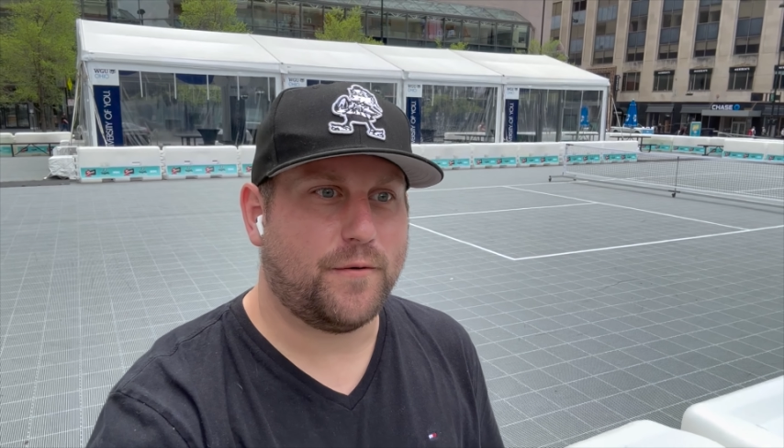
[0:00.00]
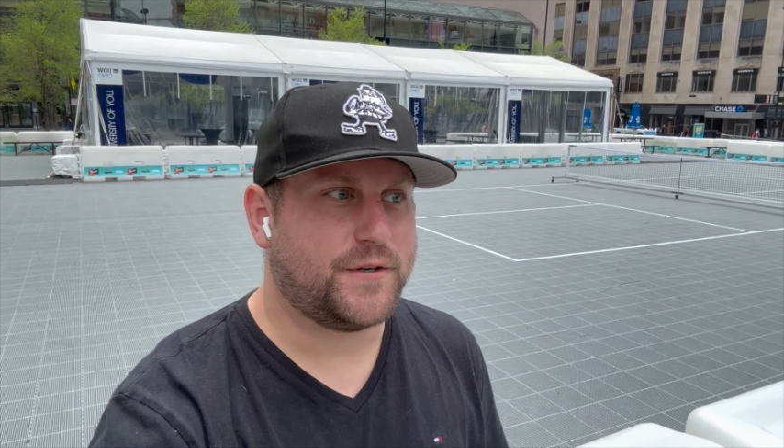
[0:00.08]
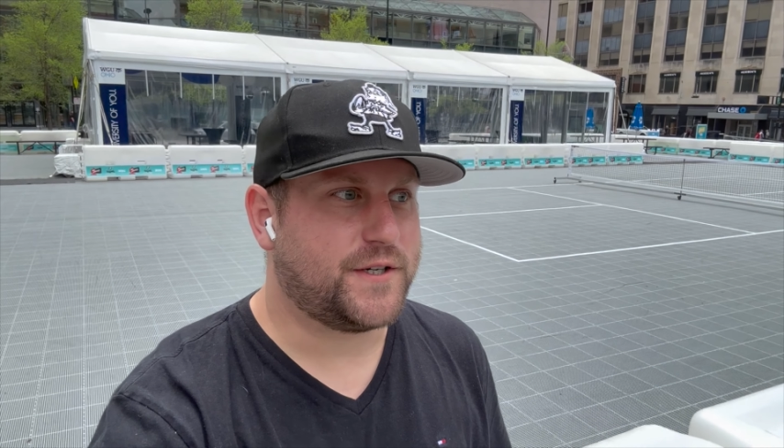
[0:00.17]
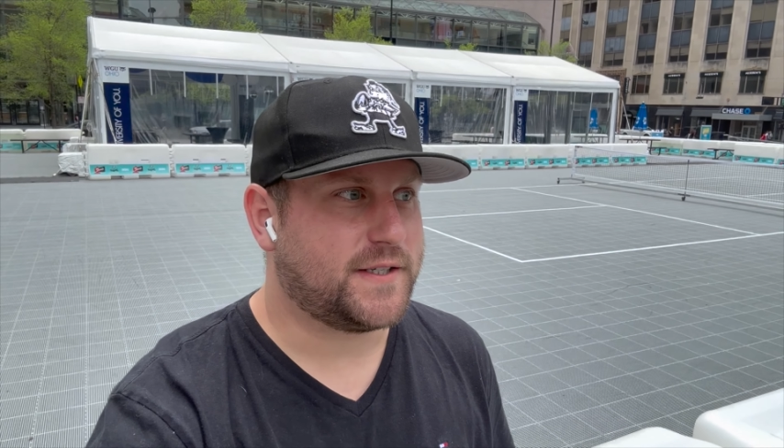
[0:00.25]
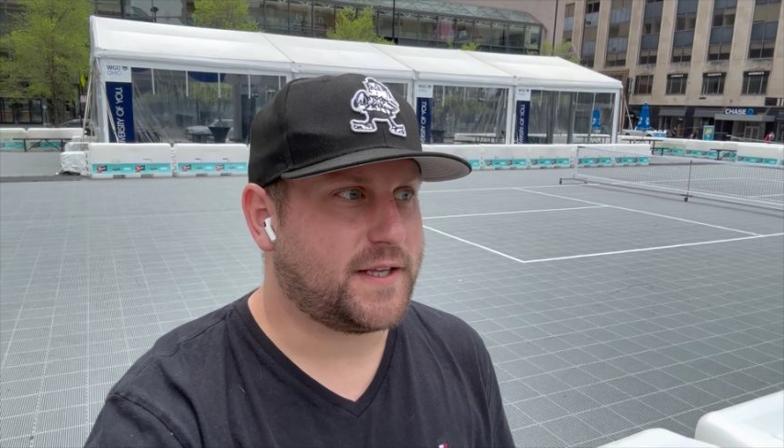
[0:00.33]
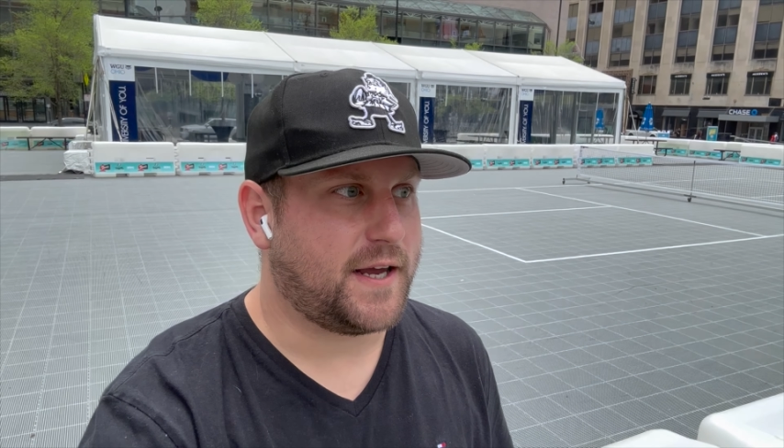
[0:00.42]

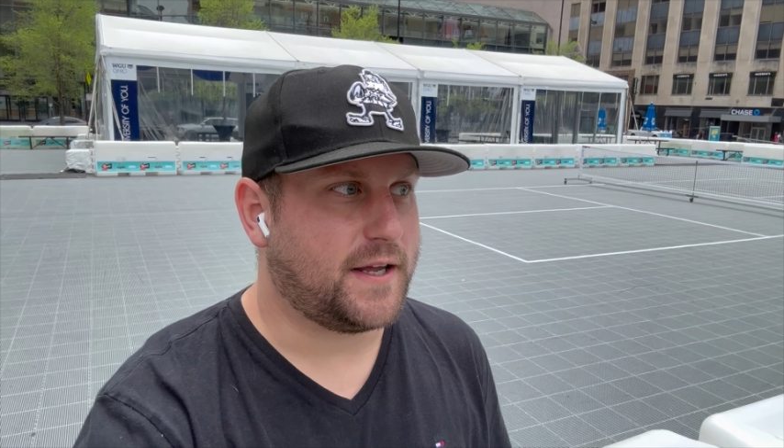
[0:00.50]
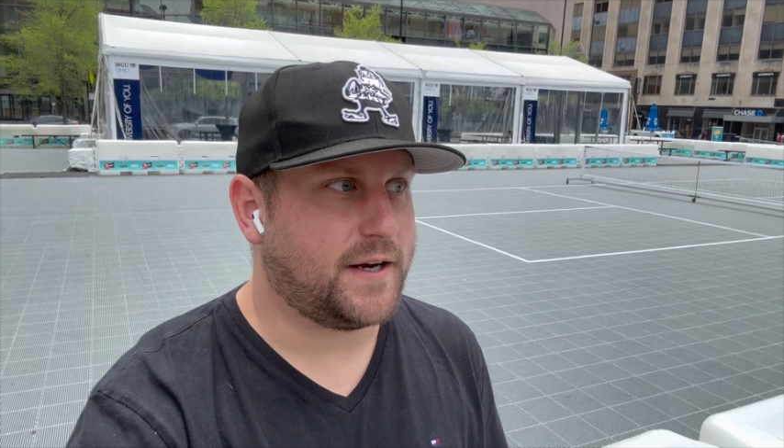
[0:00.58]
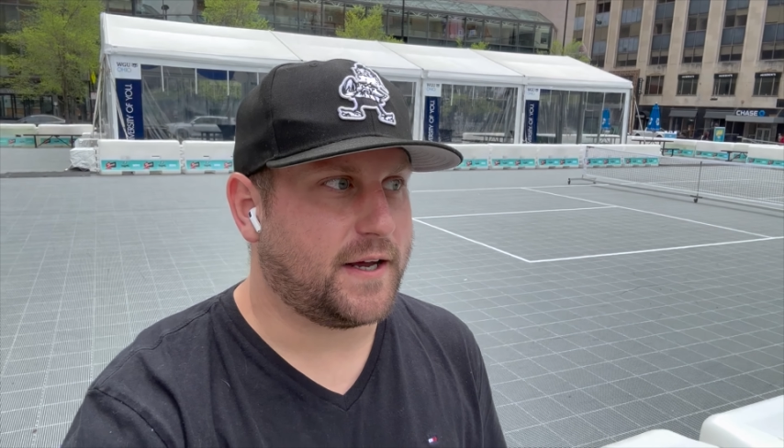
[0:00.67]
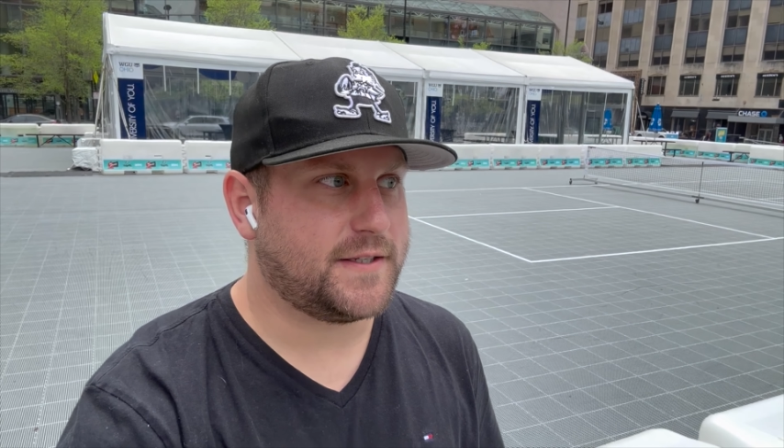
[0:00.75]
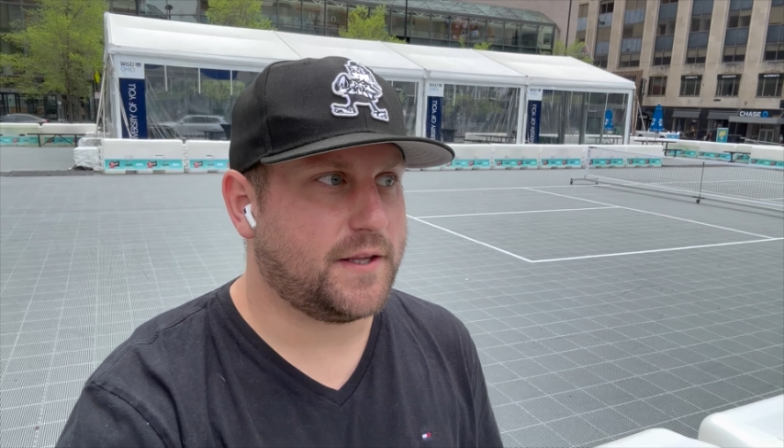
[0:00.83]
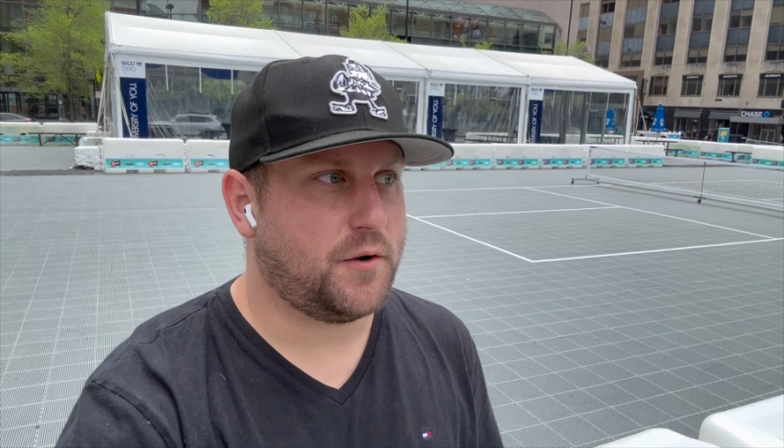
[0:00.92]
which is like a
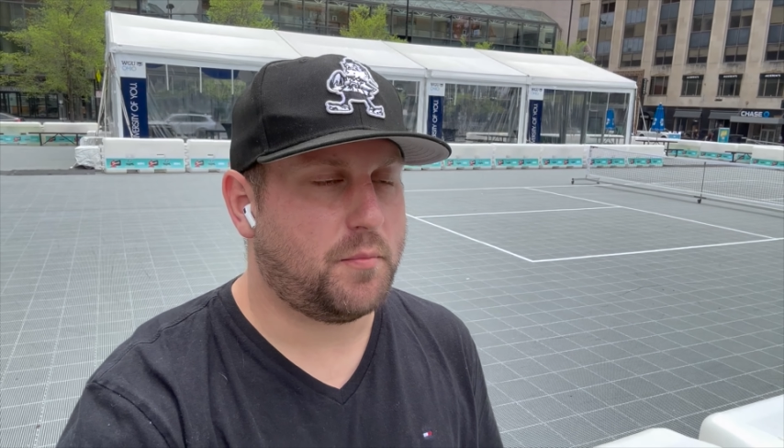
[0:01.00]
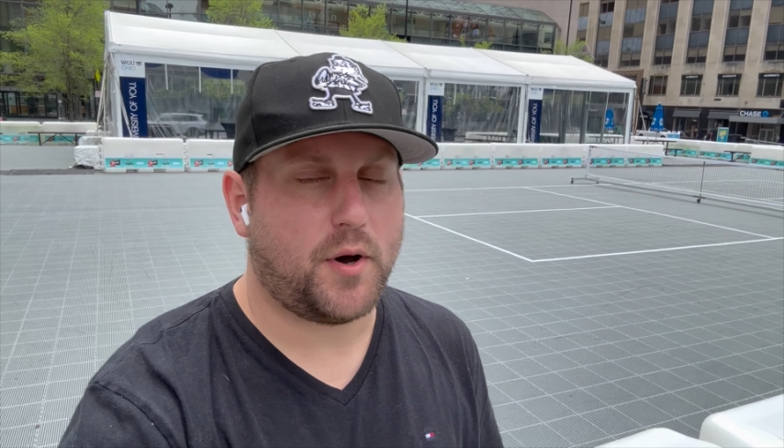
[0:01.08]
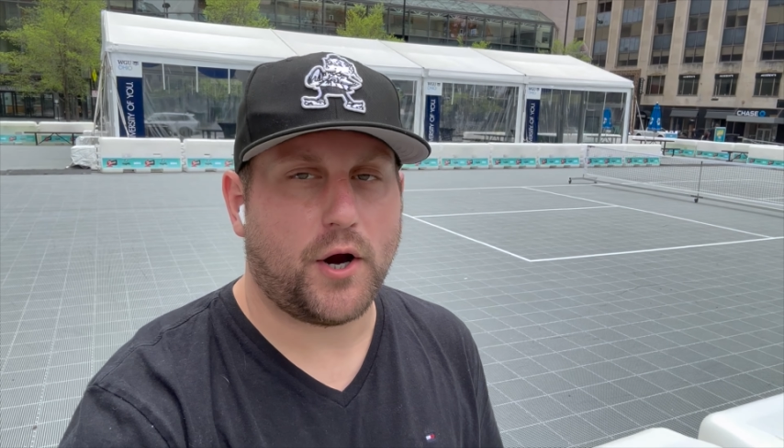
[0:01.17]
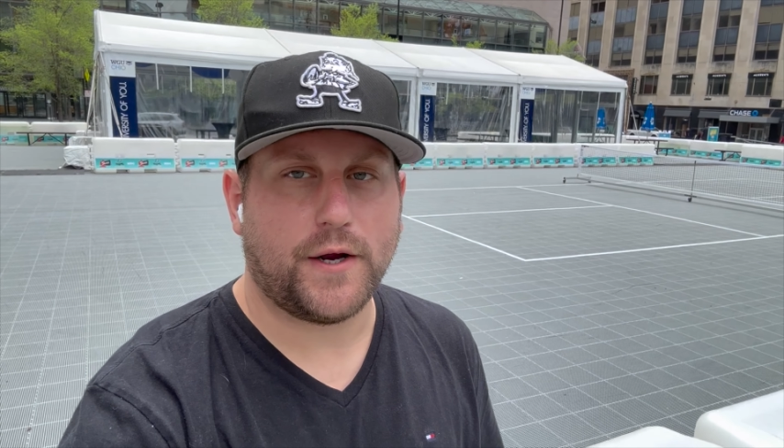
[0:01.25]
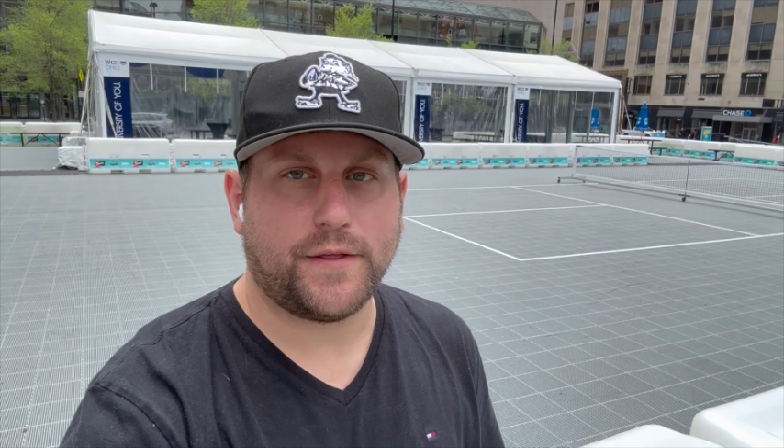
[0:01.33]
nice little park